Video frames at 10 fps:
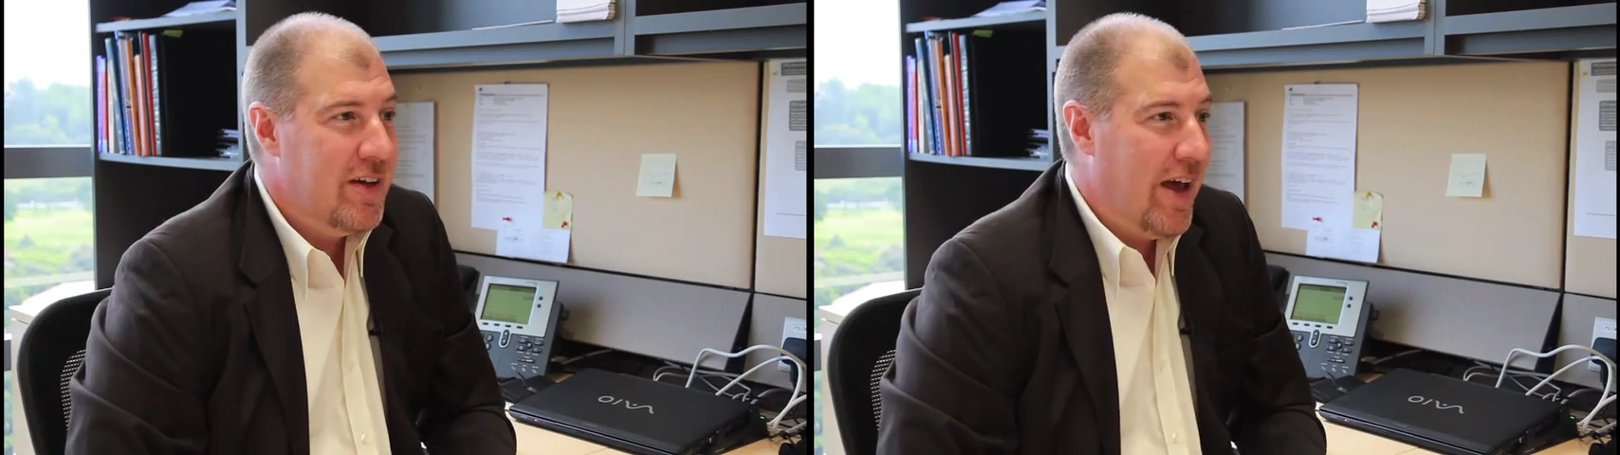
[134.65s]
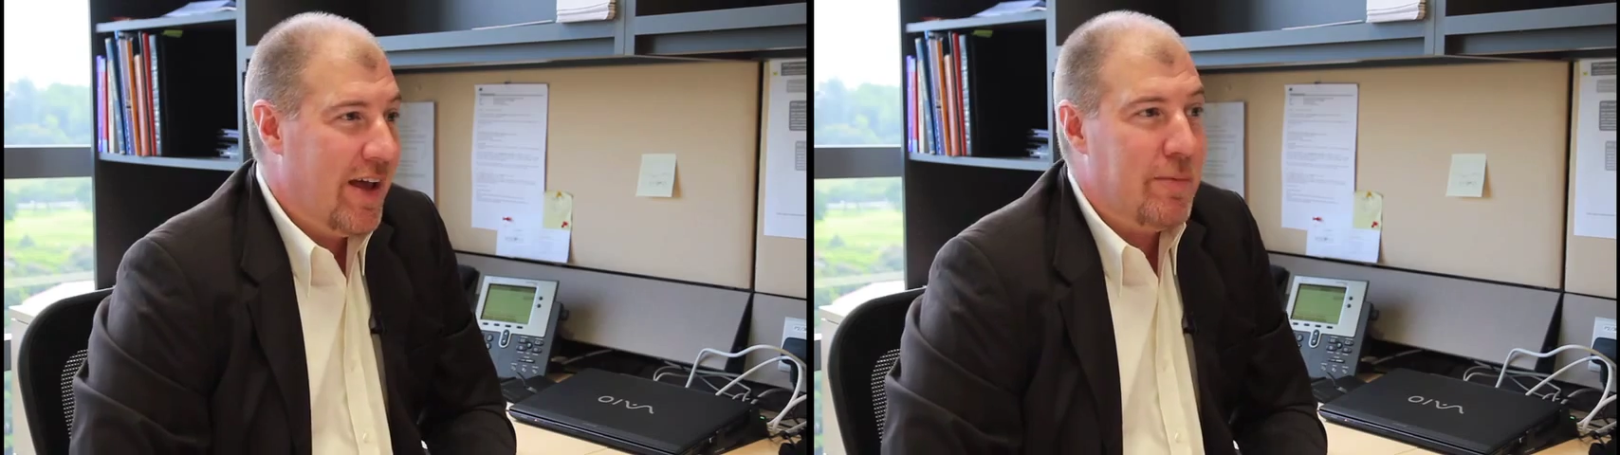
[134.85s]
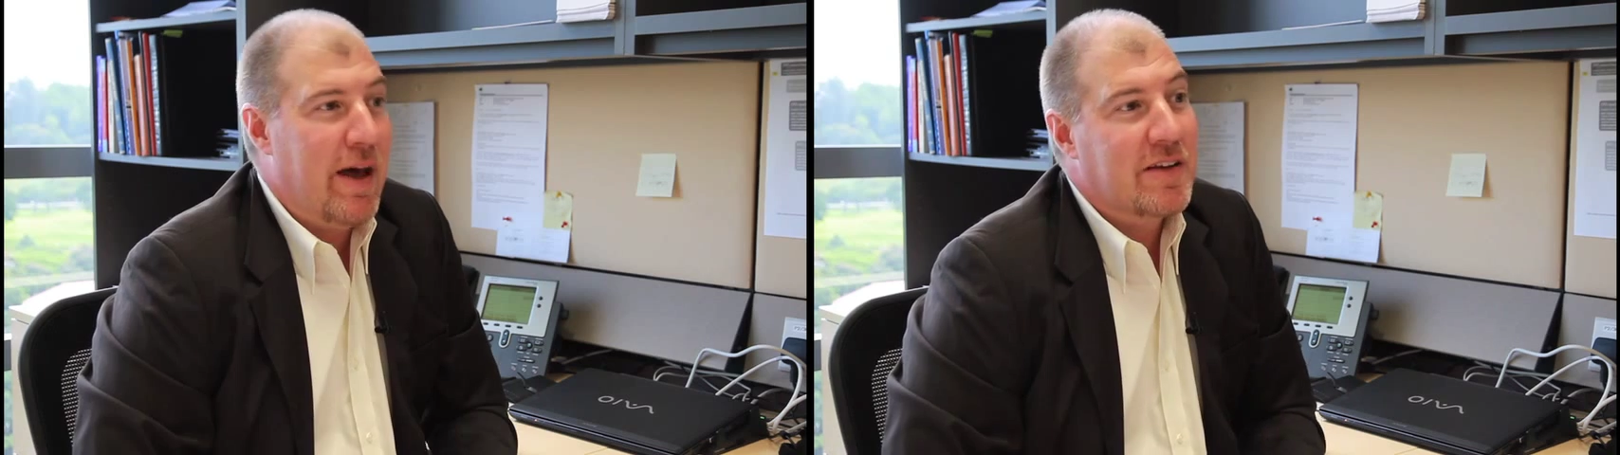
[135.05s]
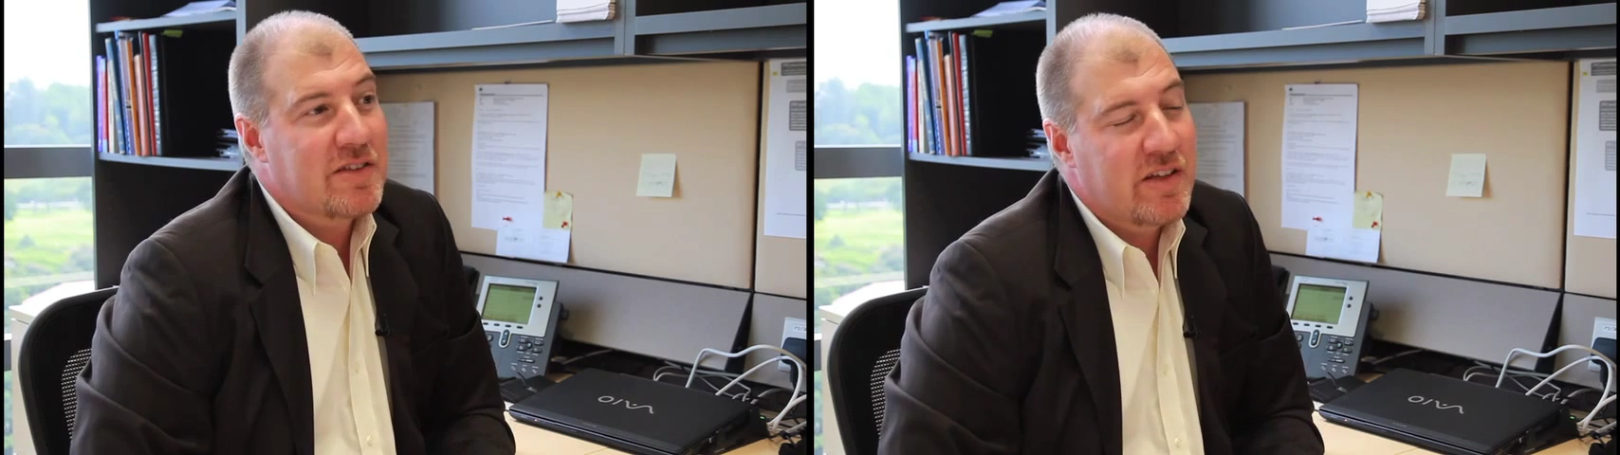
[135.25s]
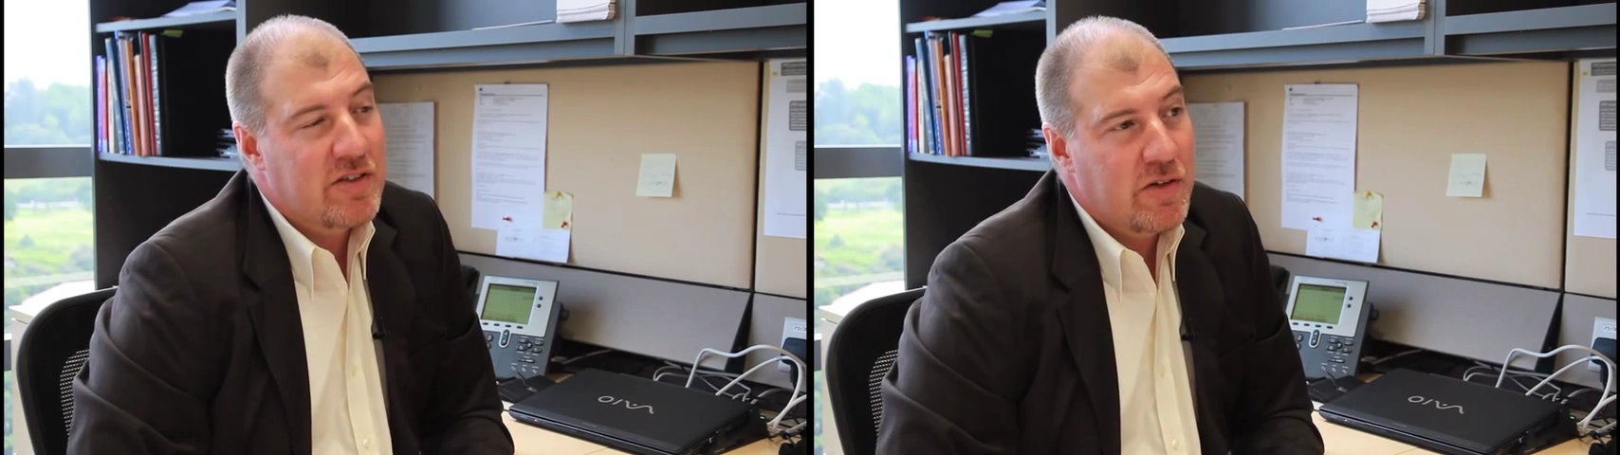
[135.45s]
and hepatic
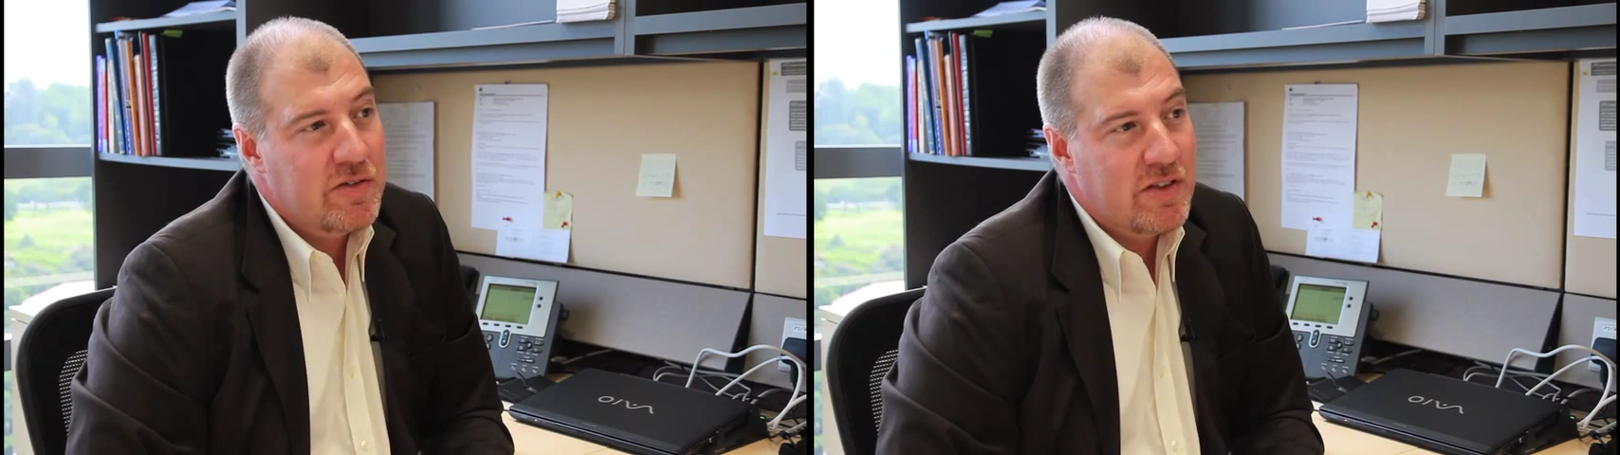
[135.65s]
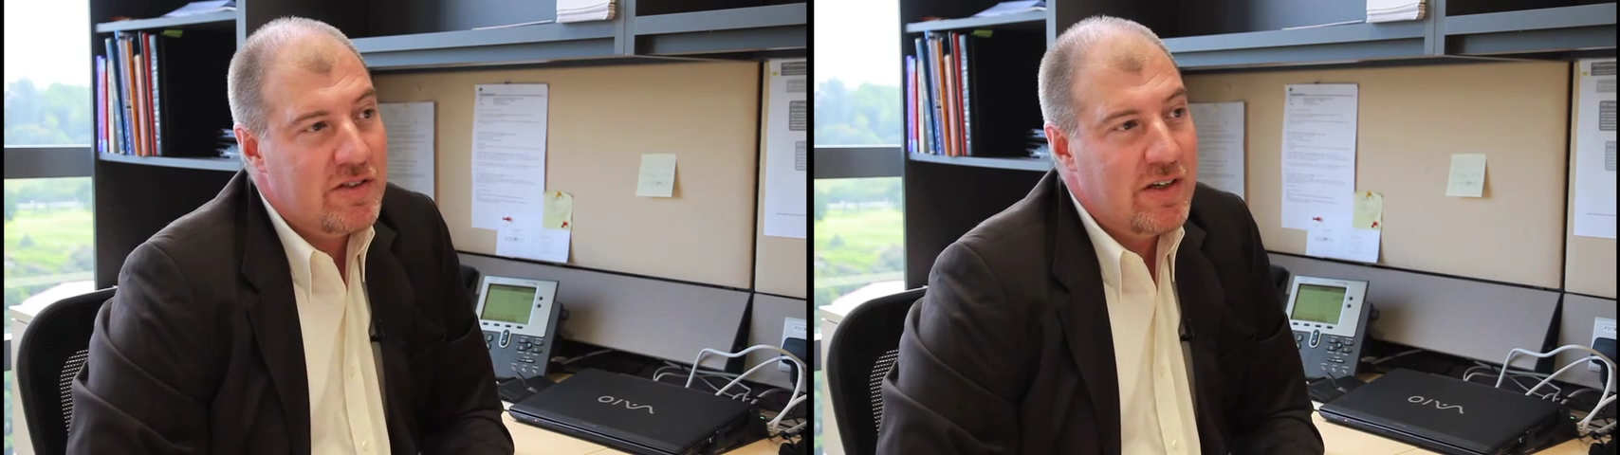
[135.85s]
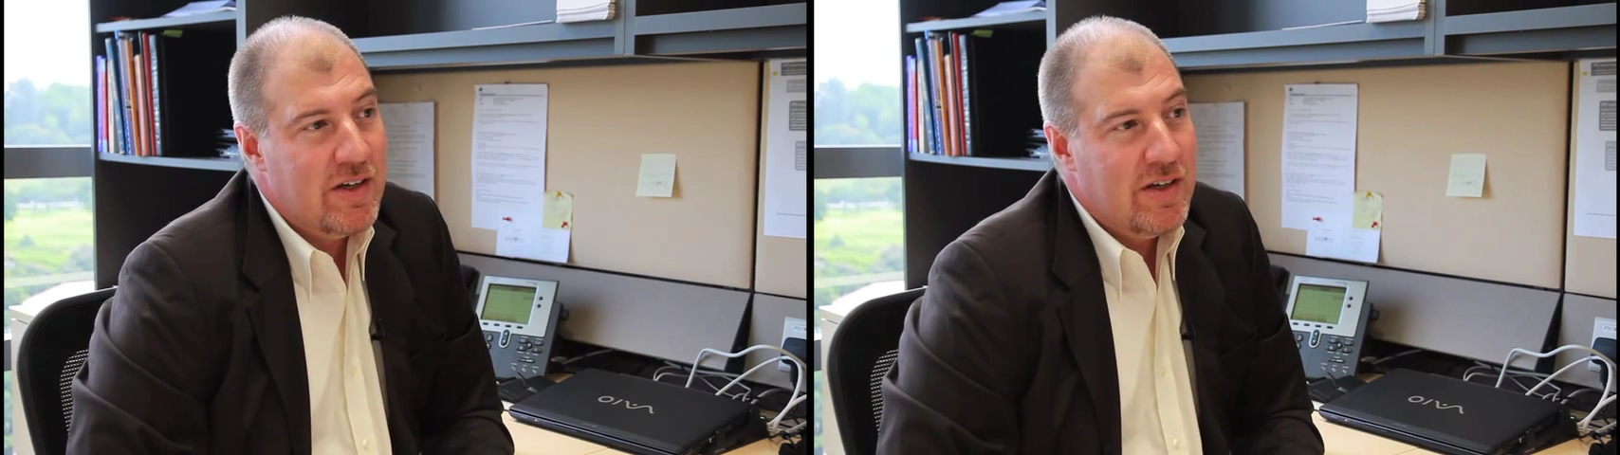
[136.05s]
steatosis.